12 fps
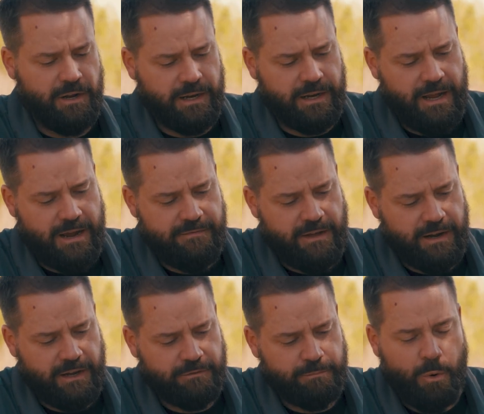not going to have that
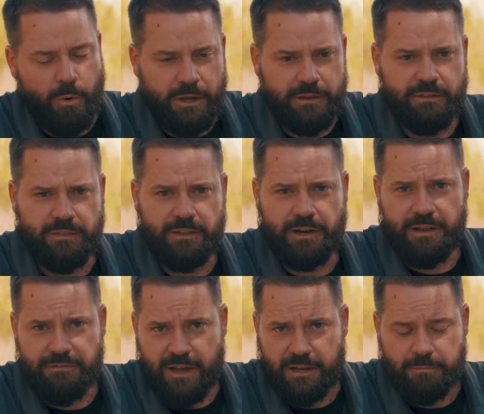nice point that the
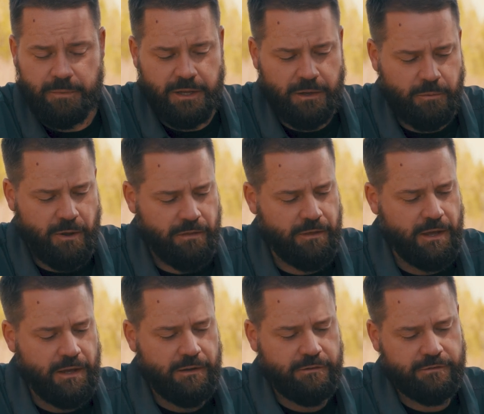knife had to begin with.
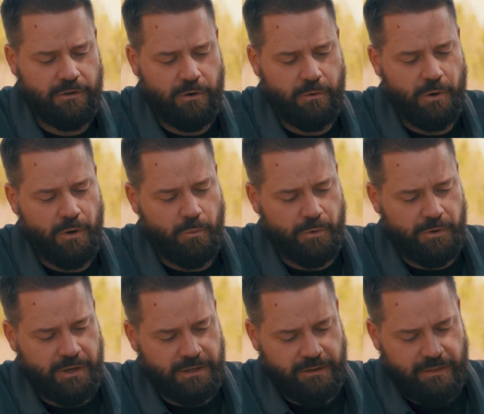So when you
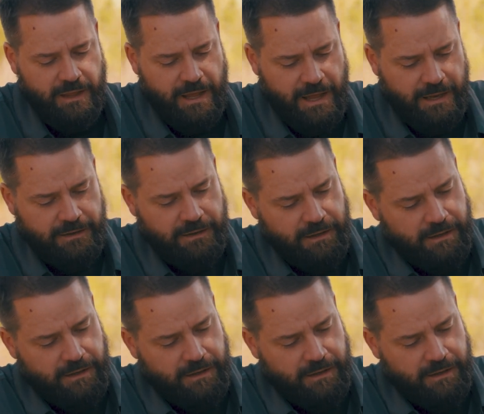get to the end,